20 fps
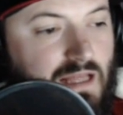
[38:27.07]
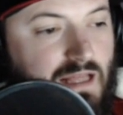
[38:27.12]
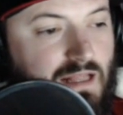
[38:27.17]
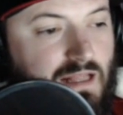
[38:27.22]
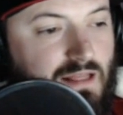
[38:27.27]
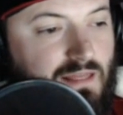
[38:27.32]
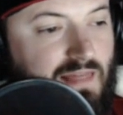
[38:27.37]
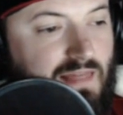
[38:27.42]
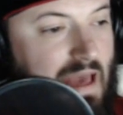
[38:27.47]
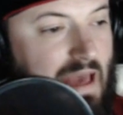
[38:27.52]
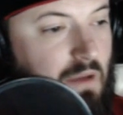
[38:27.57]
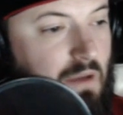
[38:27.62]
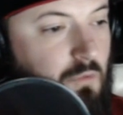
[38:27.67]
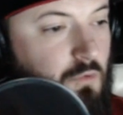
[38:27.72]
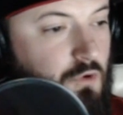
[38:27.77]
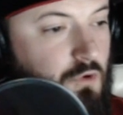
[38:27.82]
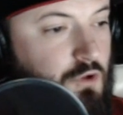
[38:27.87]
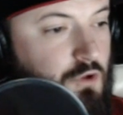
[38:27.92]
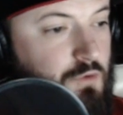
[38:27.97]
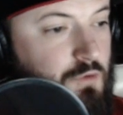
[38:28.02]
That
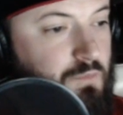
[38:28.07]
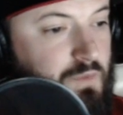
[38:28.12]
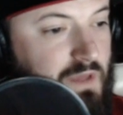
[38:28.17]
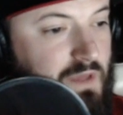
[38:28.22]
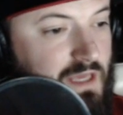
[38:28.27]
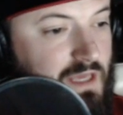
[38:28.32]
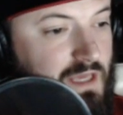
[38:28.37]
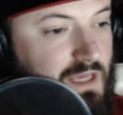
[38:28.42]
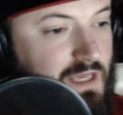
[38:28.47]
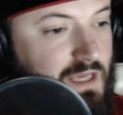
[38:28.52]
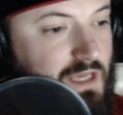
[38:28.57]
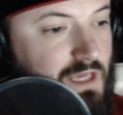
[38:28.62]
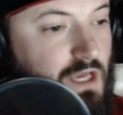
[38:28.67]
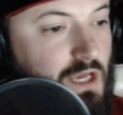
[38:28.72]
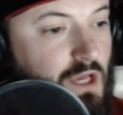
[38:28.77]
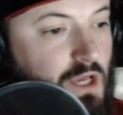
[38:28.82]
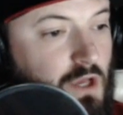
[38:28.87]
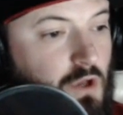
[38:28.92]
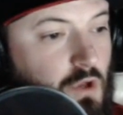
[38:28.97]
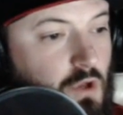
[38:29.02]
would
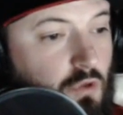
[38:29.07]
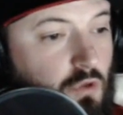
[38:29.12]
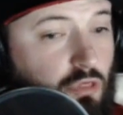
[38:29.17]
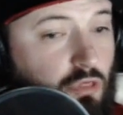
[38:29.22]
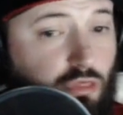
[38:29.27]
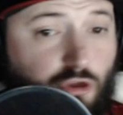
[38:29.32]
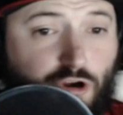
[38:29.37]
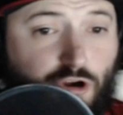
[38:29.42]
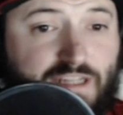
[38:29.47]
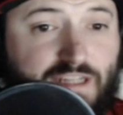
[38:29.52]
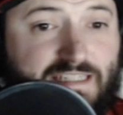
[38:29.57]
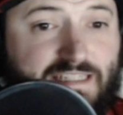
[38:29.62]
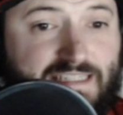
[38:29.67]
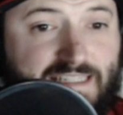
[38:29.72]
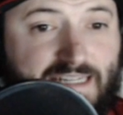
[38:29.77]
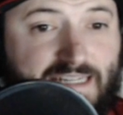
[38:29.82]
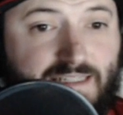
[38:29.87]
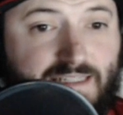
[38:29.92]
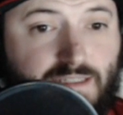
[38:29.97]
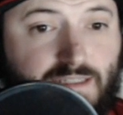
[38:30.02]
be
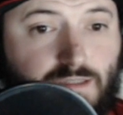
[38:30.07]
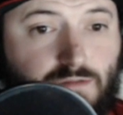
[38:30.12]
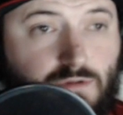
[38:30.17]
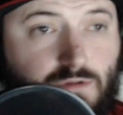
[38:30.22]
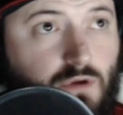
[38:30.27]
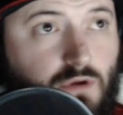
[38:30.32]
46